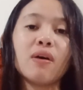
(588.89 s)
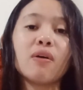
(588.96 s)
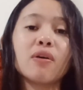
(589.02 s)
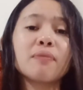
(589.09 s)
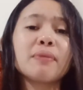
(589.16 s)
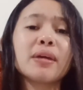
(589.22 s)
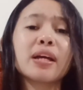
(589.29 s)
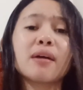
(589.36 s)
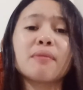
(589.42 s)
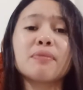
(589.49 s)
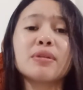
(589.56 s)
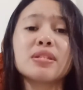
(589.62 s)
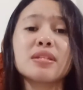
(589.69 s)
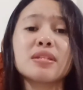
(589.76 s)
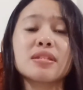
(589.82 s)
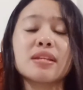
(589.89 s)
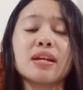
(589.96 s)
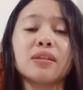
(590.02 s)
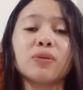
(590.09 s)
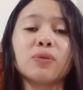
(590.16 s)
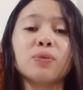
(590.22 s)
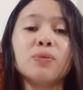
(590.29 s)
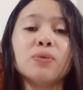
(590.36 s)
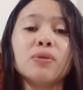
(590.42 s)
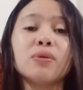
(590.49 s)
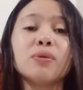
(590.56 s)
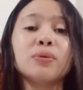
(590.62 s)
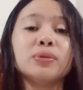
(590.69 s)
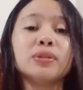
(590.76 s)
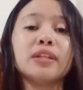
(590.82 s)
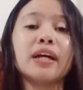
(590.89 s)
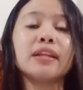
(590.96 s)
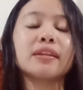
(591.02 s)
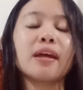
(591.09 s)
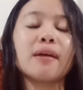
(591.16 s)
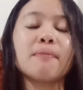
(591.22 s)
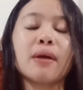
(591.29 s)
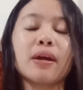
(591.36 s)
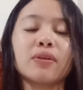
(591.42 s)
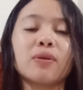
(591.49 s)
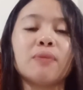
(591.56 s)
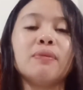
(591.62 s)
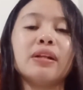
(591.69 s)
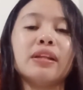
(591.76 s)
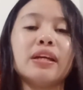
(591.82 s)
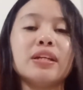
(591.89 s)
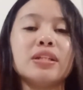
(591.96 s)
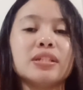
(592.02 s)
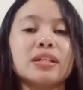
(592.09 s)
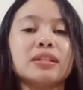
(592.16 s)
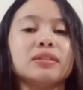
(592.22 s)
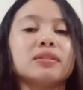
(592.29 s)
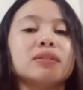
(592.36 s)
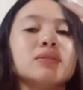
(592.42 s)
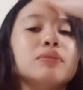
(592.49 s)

or become resistant to those antimicrobial agents.